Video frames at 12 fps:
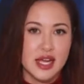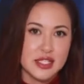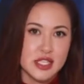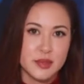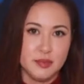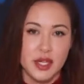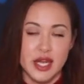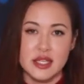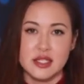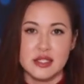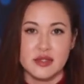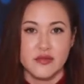license
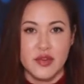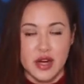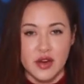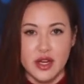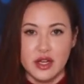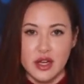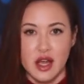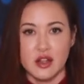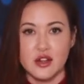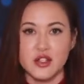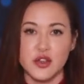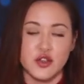plates vary in
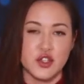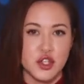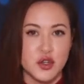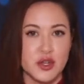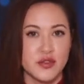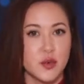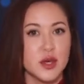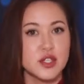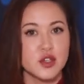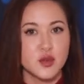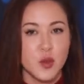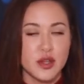color. So there's two different
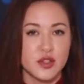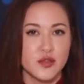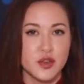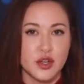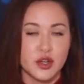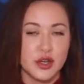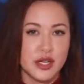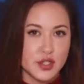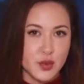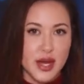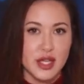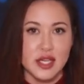ones. There's ones for
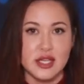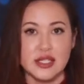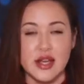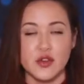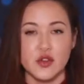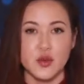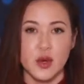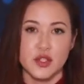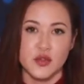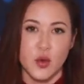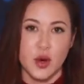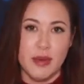Israelis and there's
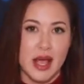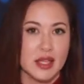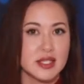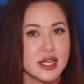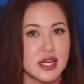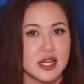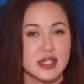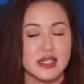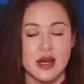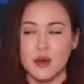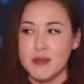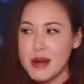ones for
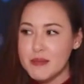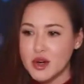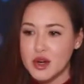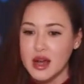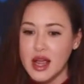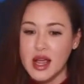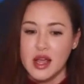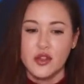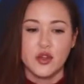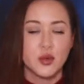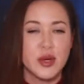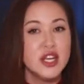Palestinians. Now remember,
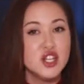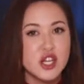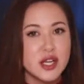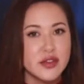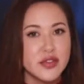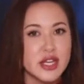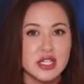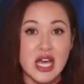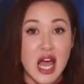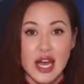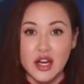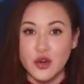the region, the
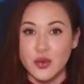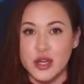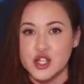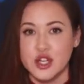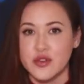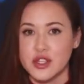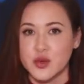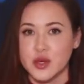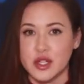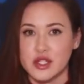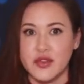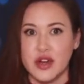entire region of
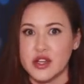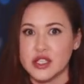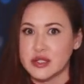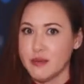Israel is very